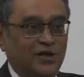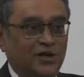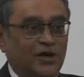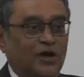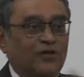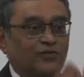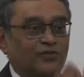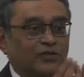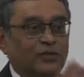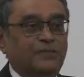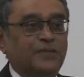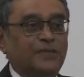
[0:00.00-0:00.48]

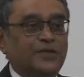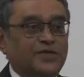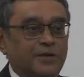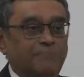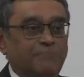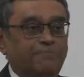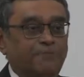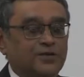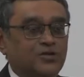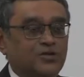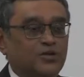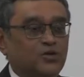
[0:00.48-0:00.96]
of the
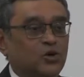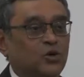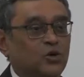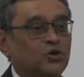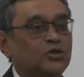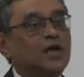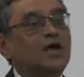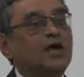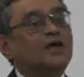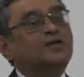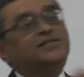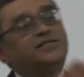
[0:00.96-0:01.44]
BJP's
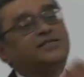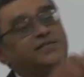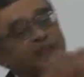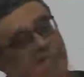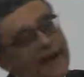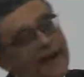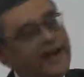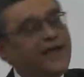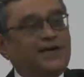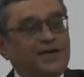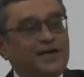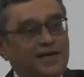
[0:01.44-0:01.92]
growth are
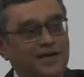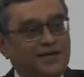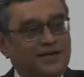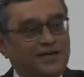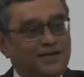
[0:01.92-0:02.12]
directly